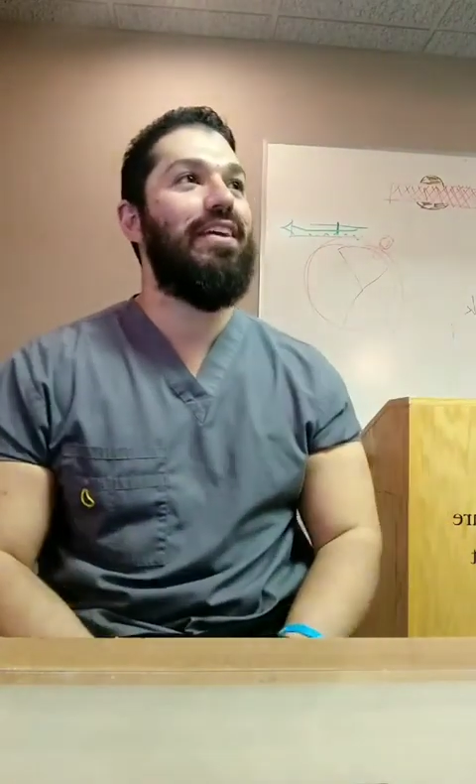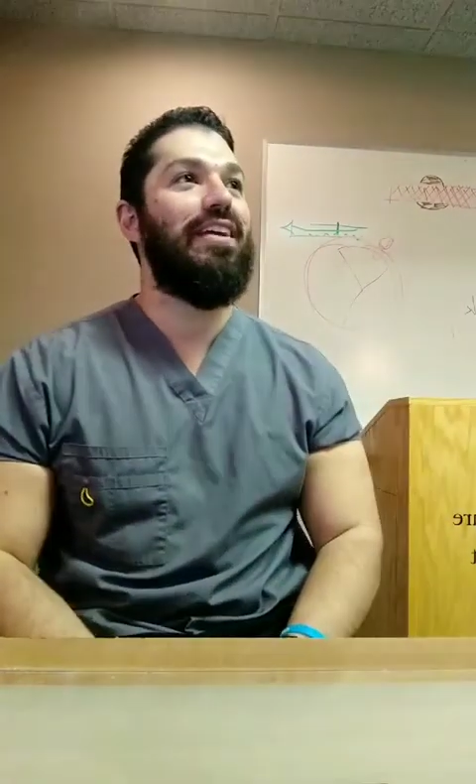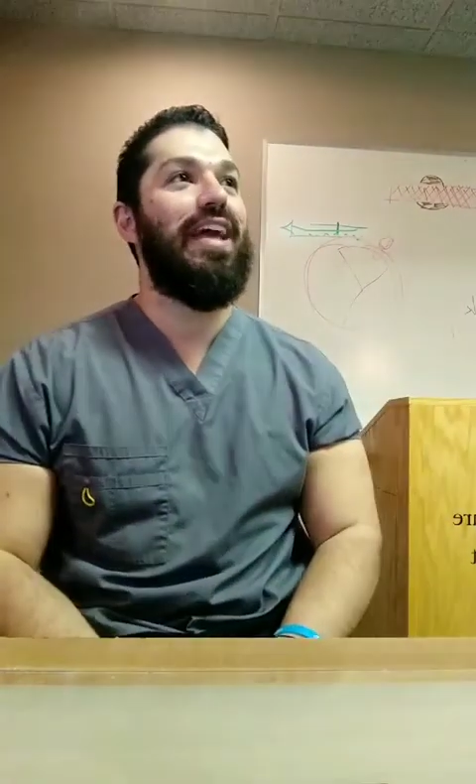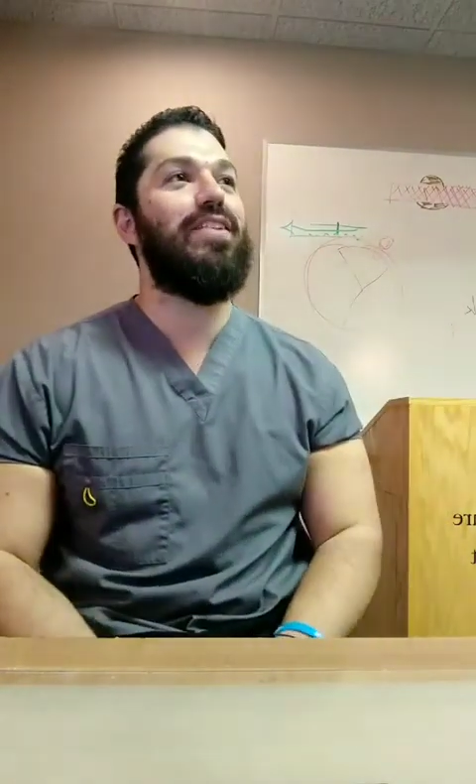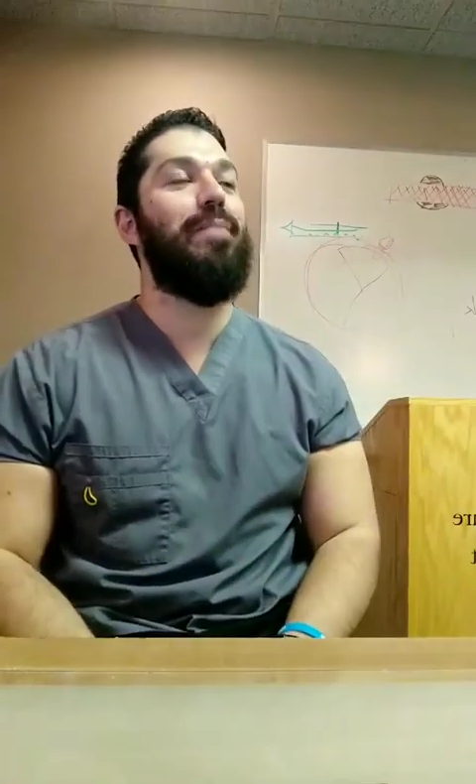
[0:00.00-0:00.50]

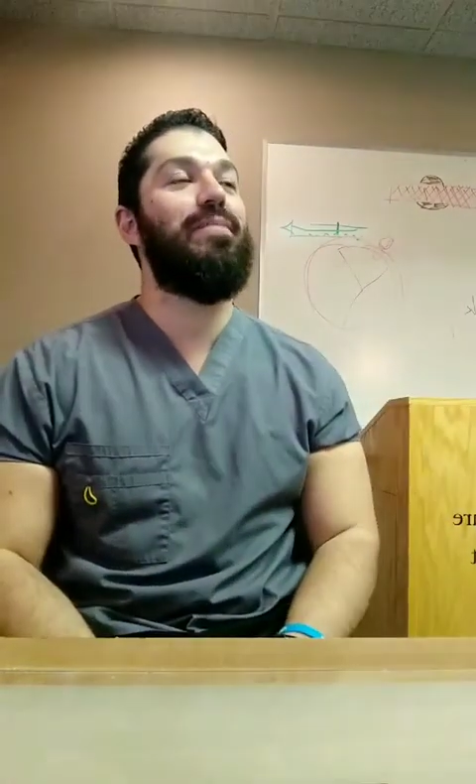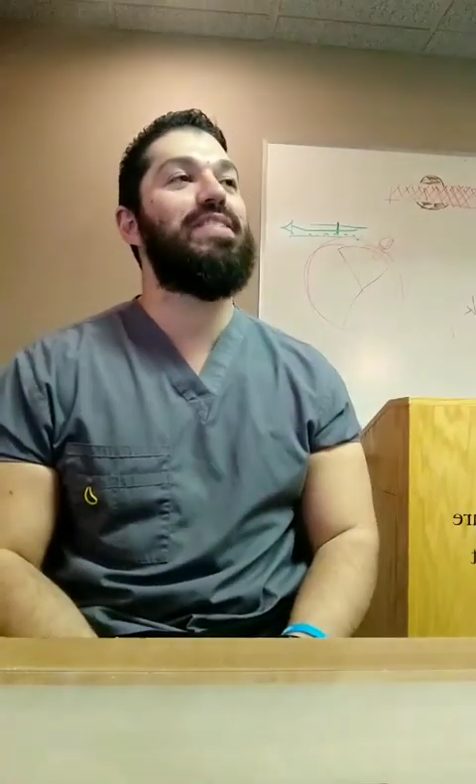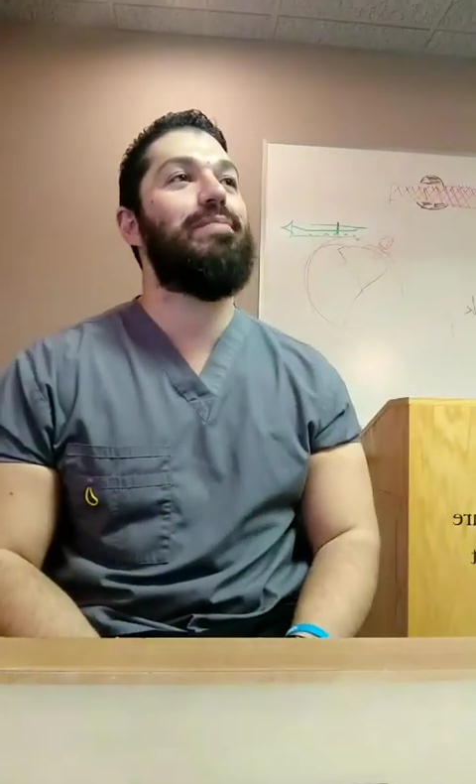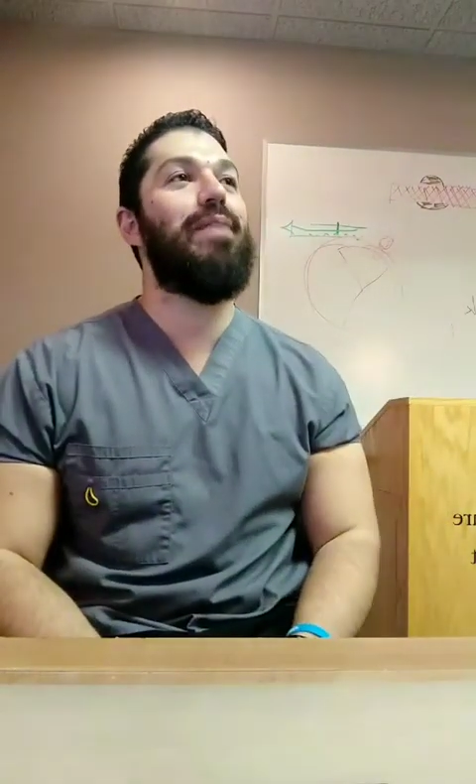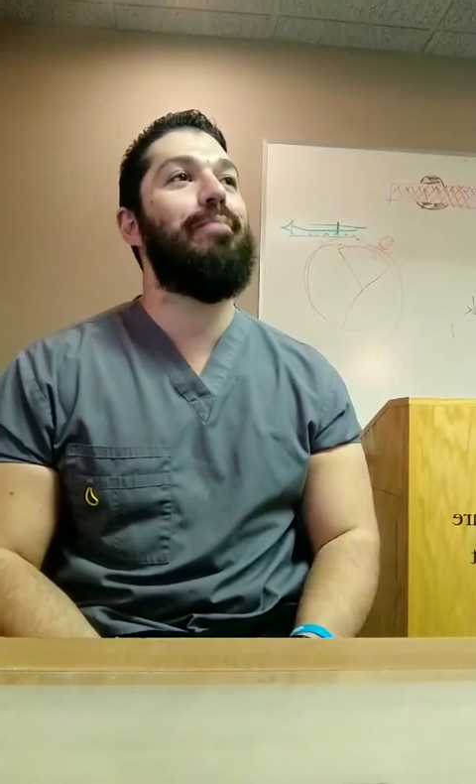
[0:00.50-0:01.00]
Okay,
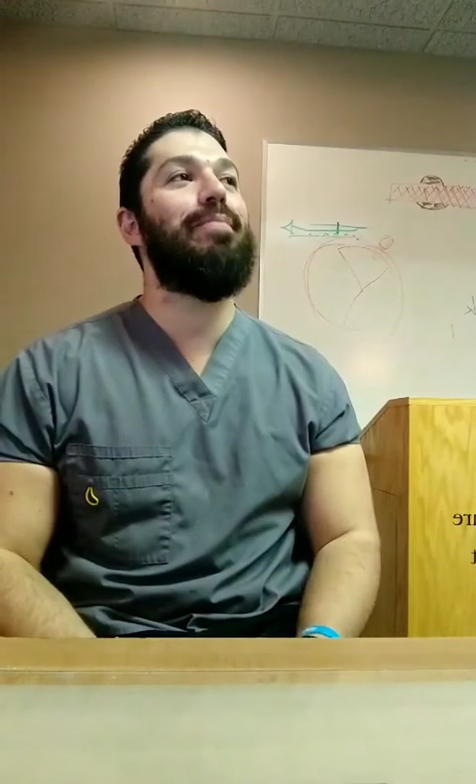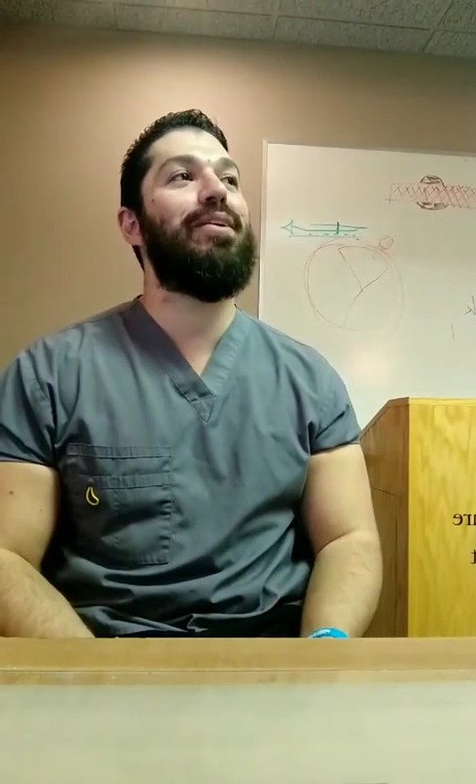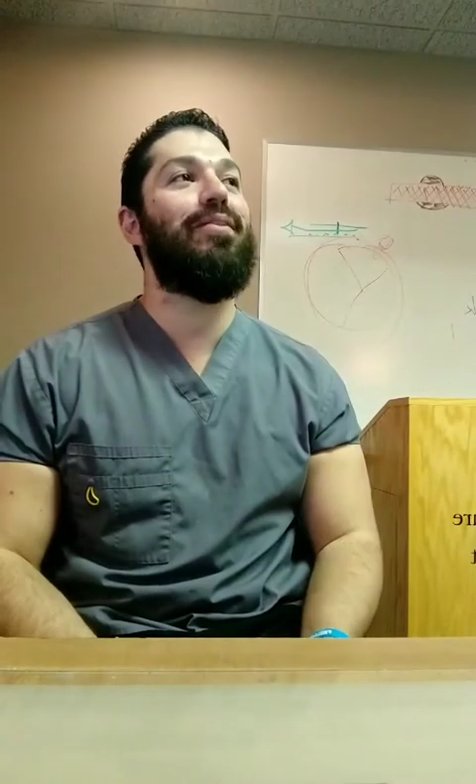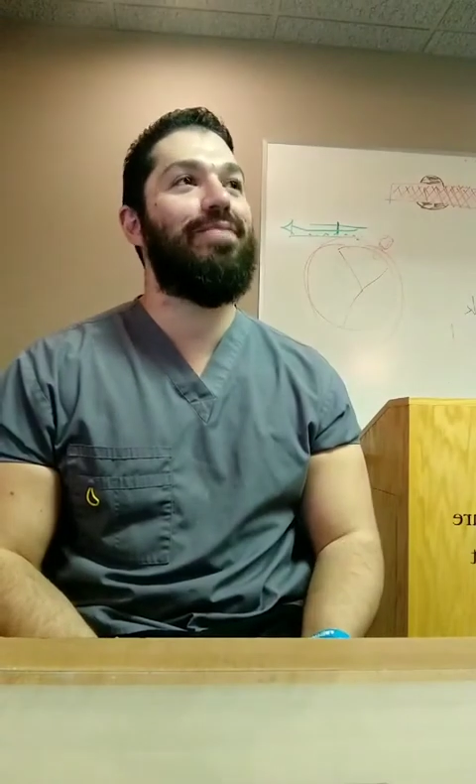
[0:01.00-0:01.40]
numbness in my middle